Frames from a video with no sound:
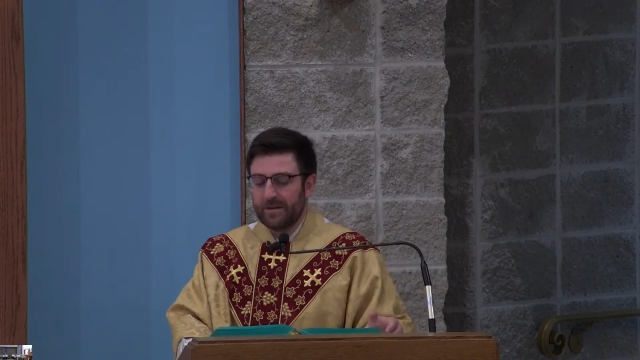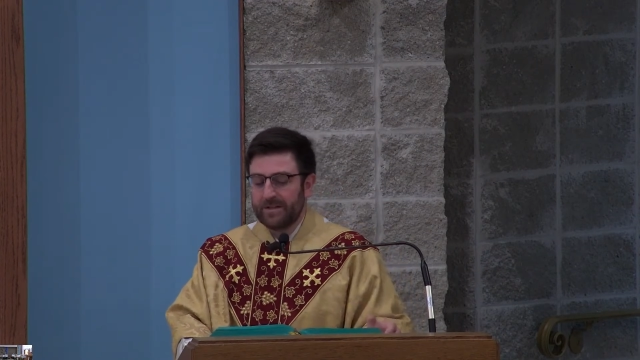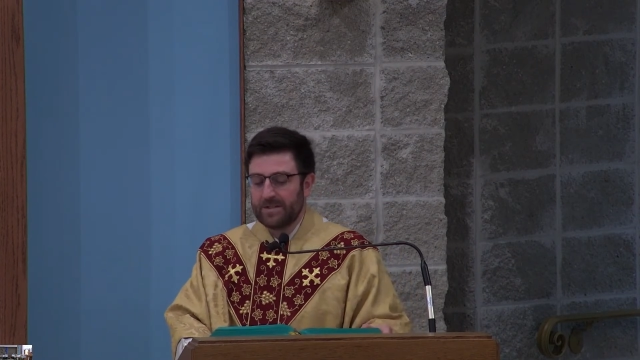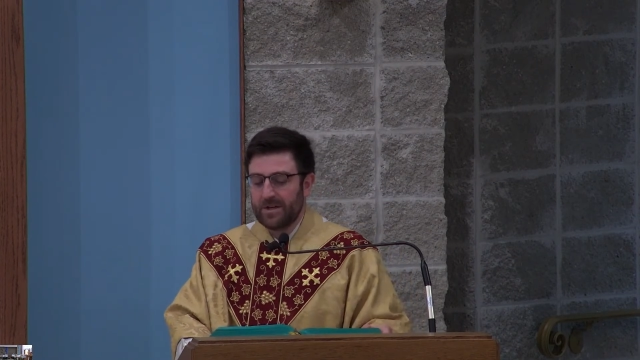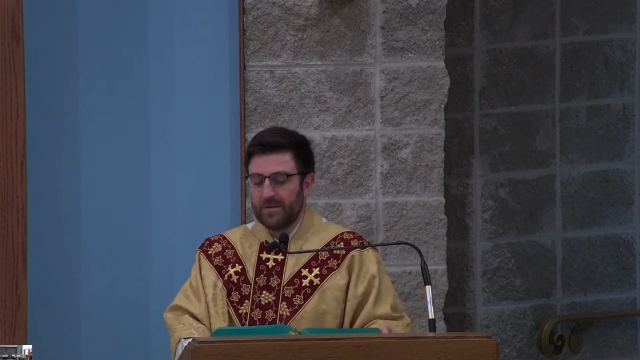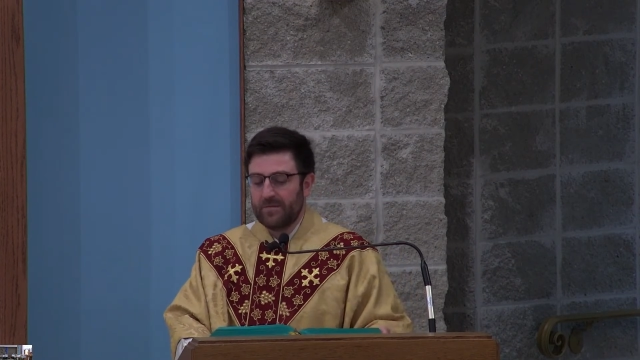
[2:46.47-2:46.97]

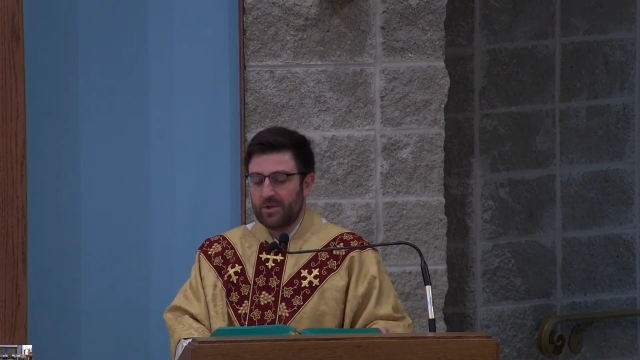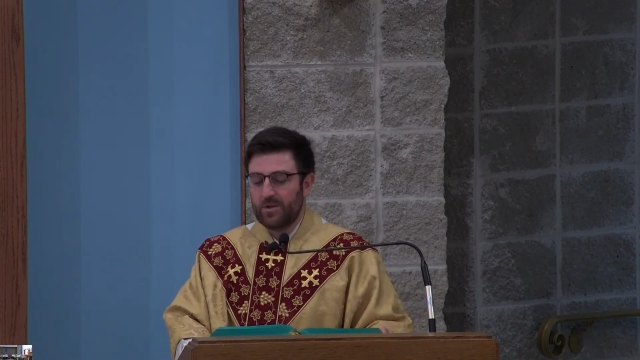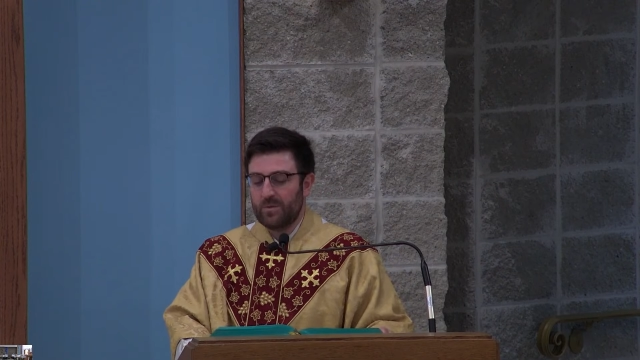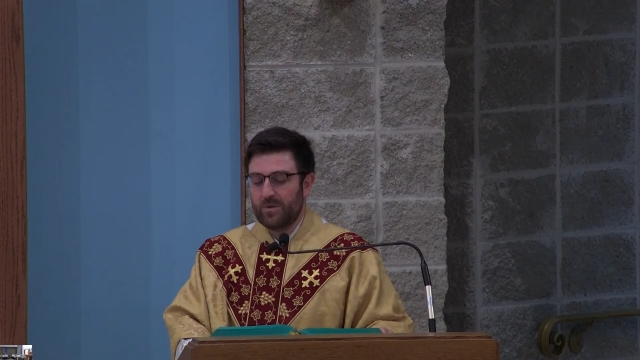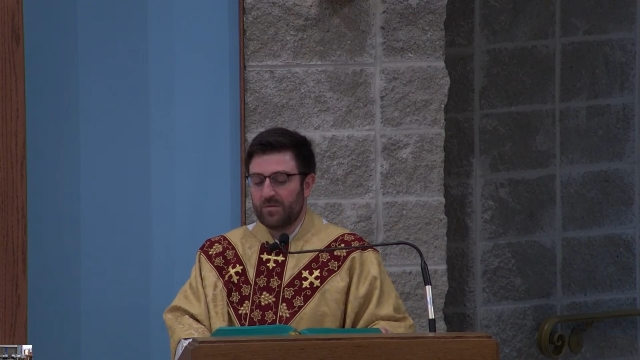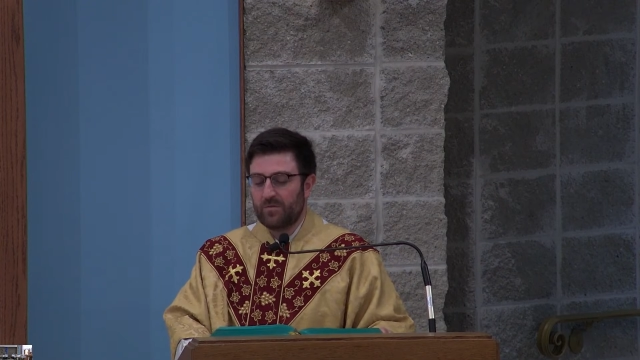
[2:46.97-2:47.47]
appearance of
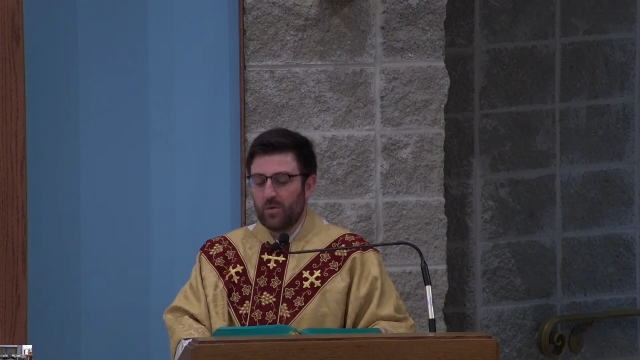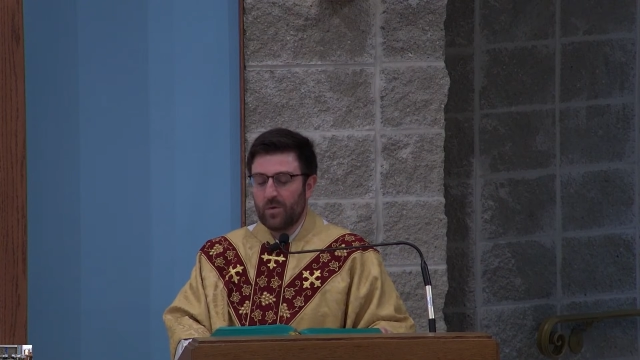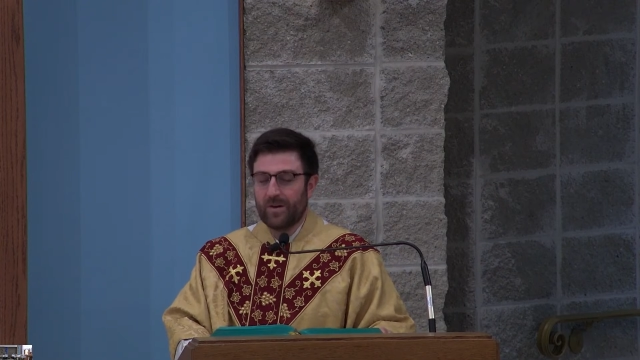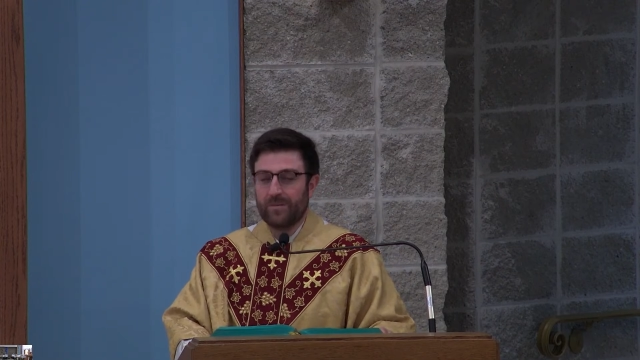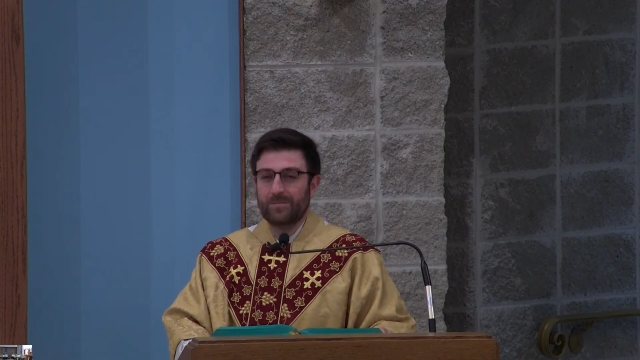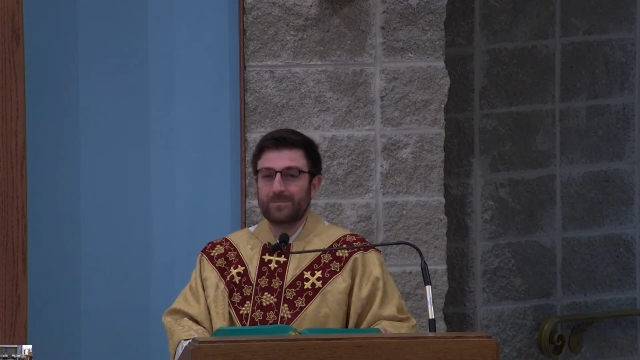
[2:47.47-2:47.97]
human
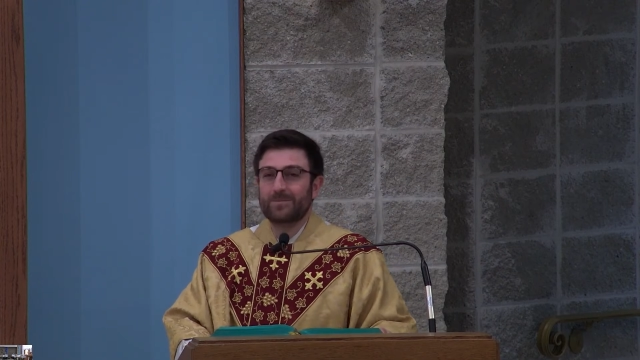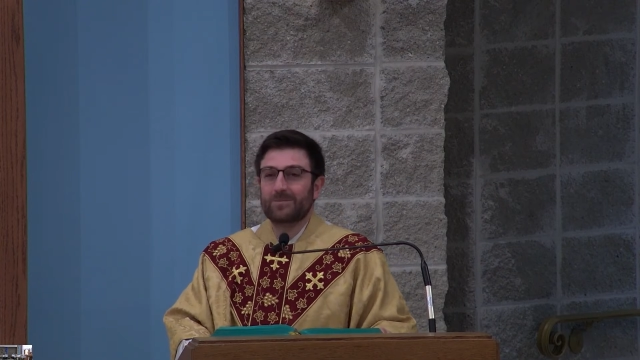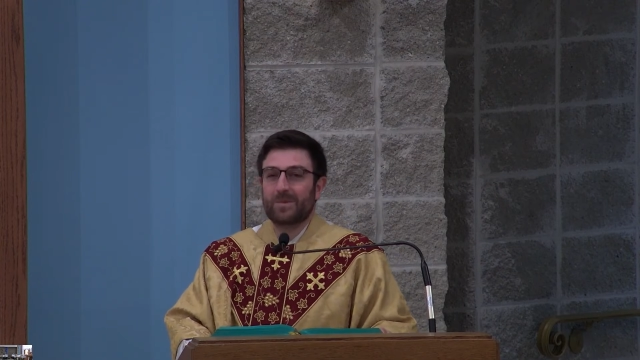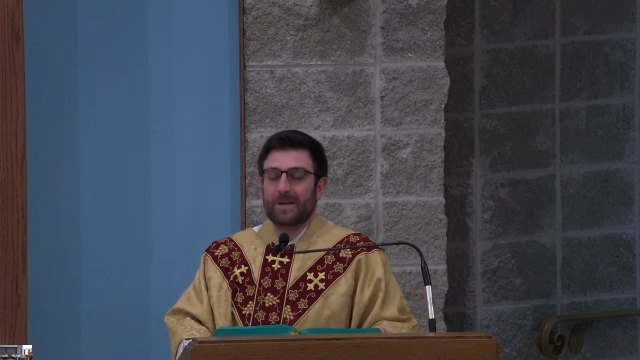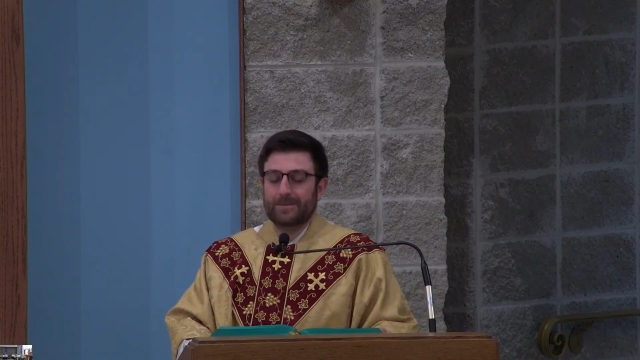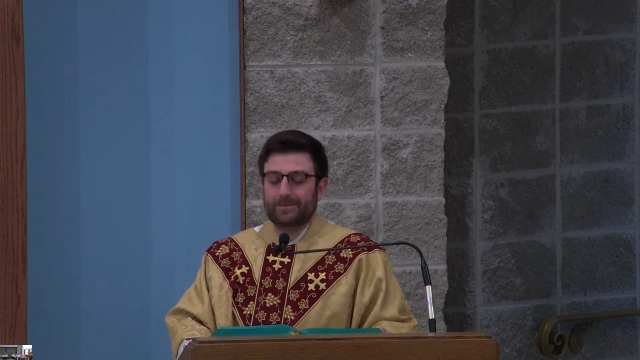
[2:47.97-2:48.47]

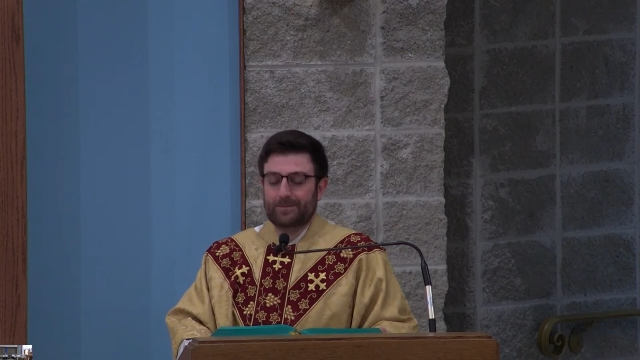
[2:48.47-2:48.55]
form.